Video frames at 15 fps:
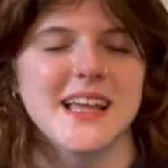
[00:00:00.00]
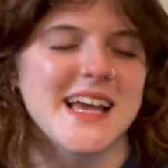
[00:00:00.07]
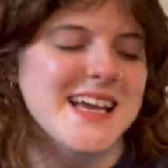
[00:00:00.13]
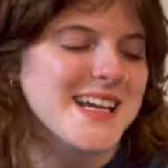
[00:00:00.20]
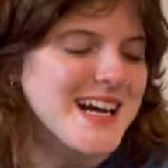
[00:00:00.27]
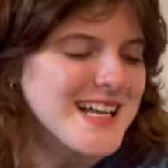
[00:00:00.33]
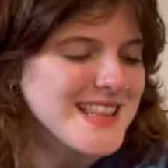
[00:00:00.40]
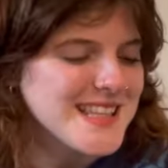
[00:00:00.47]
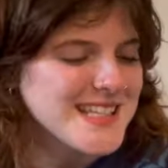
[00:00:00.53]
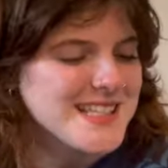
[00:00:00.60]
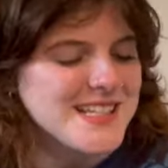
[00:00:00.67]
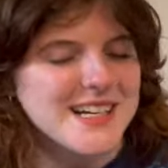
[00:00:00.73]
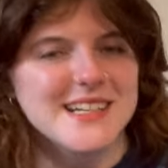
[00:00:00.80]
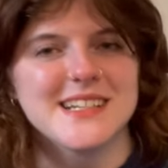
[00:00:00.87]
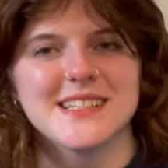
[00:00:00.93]
I got this
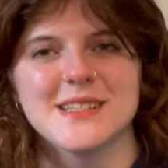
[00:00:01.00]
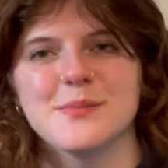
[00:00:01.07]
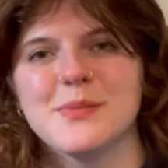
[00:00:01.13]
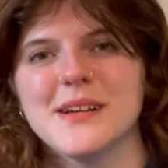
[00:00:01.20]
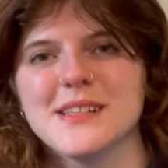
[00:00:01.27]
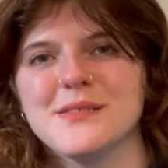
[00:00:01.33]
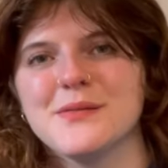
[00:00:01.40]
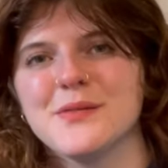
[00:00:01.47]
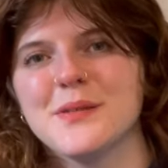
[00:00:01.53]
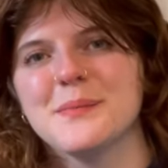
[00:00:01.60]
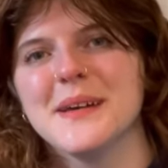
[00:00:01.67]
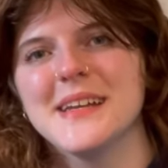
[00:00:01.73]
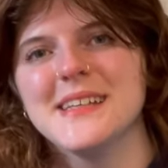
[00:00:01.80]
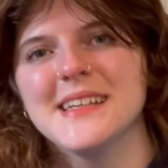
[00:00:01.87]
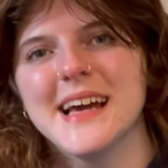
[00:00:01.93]
yarn as a present from
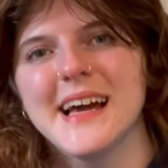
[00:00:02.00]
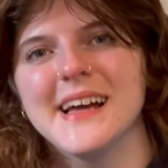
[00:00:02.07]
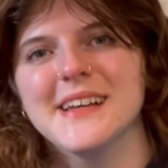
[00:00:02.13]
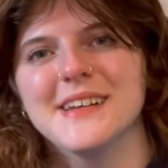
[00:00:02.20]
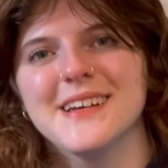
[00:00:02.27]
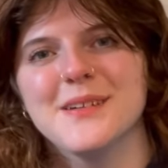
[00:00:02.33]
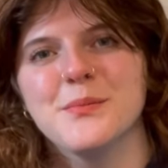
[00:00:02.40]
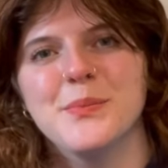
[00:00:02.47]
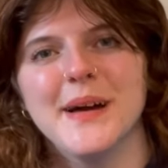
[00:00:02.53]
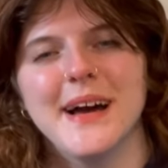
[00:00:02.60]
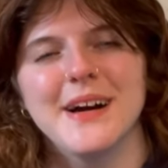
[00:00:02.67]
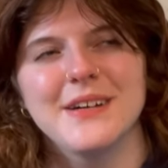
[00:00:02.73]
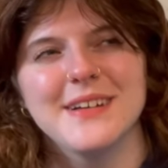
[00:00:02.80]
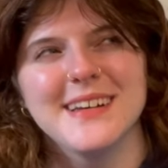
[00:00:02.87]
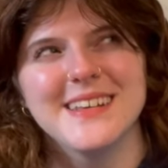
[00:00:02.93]
my dad
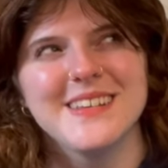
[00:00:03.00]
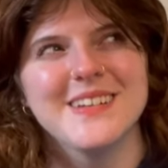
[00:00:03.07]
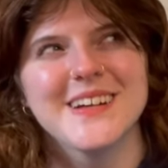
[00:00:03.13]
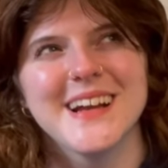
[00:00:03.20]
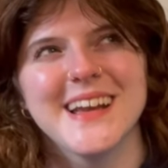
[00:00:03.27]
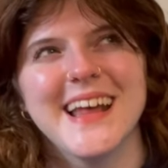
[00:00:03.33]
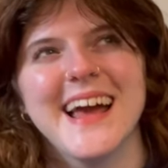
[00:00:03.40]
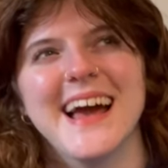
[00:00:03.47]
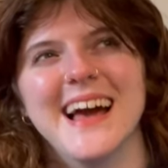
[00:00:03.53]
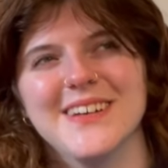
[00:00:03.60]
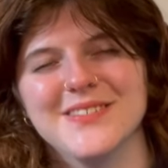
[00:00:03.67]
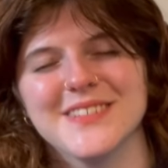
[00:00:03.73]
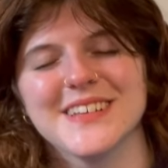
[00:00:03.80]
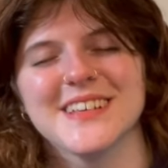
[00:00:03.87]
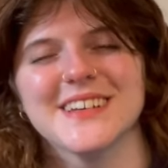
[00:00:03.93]
about a year and a
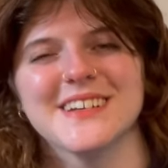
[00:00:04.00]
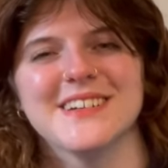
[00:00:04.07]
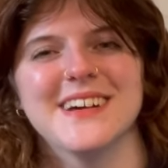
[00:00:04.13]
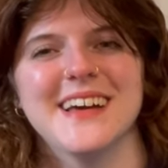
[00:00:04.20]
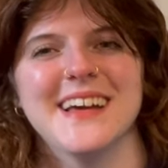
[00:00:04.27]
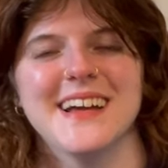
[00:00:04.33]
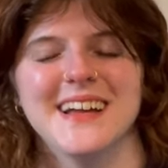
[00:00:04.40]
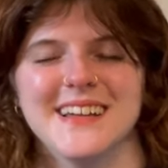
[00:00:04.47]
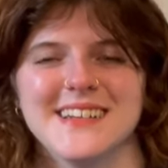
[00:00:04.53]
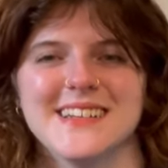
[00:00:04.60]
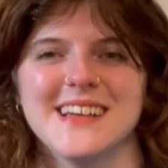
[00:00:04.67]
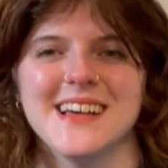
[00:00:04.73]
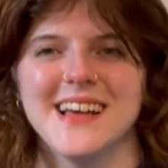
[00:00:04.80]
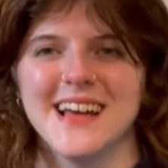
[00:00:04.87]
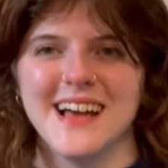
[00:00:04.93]
half ago, and
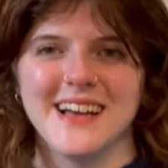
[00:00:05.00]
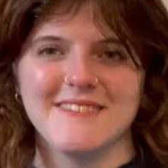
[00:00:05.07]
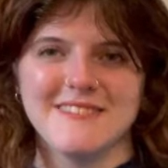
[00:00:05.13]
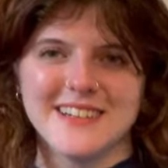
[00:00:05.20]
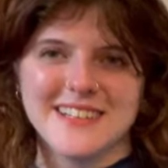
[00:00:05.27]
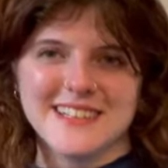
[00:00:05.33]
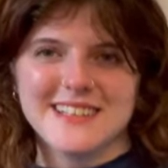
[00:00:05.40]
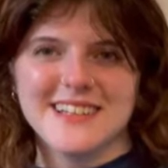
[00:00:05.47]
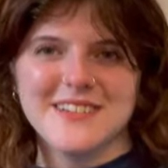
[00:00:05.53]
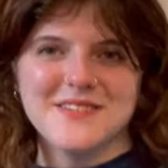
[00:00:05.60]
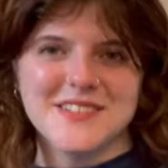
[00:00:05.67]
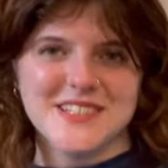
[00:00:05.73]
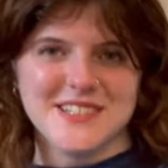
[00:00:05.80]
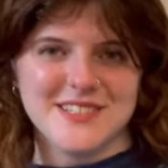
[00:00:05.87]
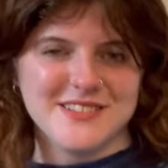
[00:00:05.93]
I really love
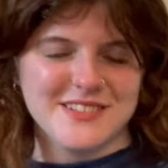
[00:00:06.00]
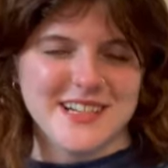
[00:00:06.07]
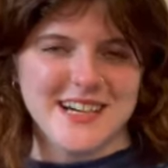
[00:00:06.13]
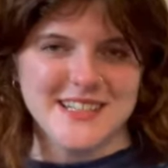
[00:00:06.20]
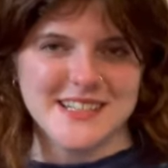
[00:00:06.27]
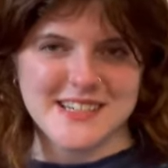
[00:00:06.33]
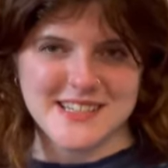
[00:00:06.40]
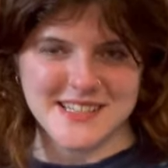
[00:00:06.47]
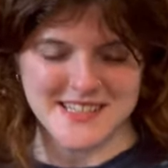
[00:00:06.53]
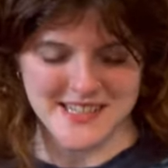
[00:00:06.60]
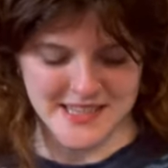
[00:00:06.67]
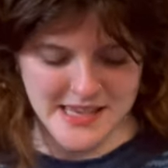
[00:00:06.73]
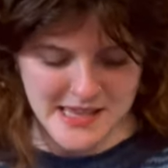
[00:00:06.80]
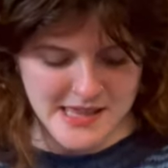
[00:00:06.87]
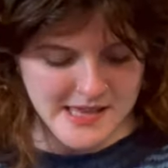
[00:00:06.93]
the two colors
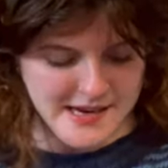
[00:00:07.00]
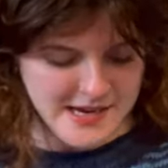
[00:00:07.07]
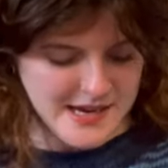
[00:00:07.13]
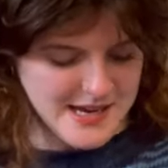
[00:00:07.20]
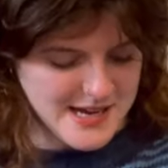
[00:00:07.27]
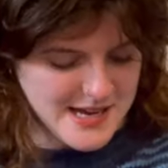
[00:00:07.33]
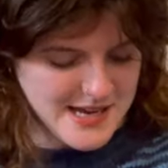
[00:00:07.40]
together